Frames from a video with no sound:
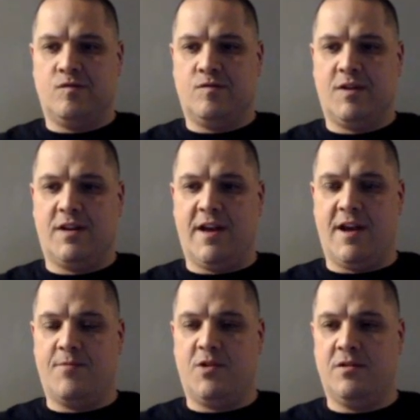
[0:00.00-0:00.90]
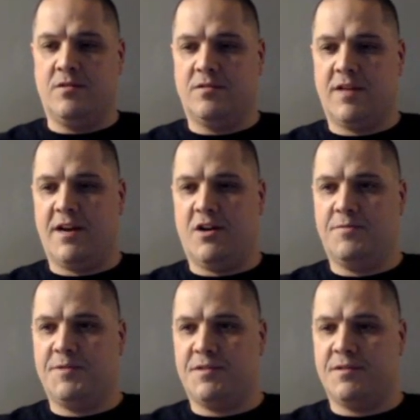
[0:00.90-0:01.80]
Get a hammer. That
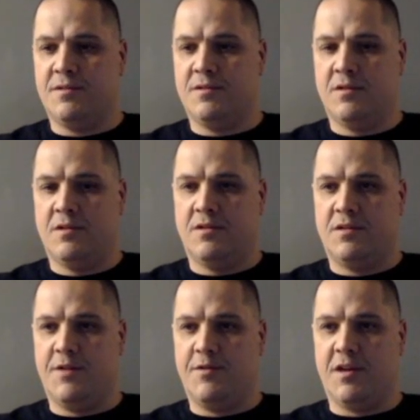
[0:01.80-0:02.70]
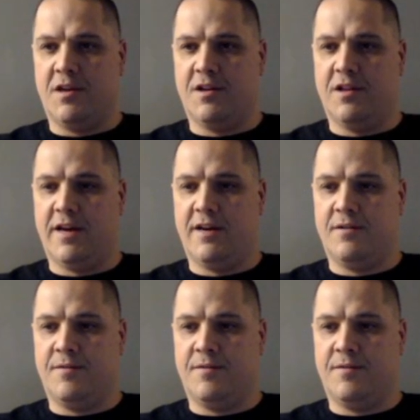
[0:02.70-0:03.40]
helps. Now we can kill that.